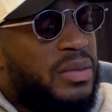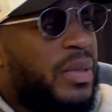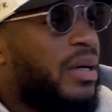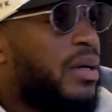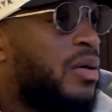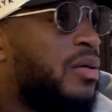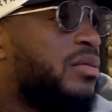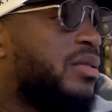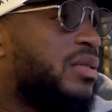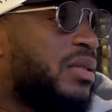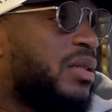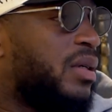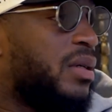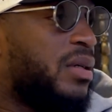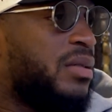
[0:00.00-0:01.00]
because my coach
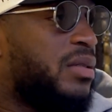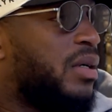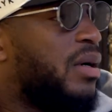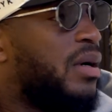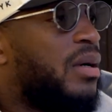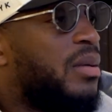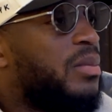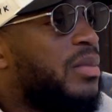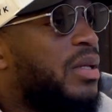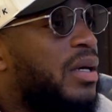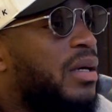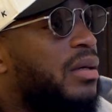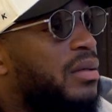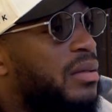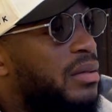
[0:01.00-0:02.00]
is saying, good job,
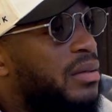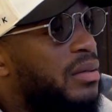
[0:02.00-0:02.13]
like,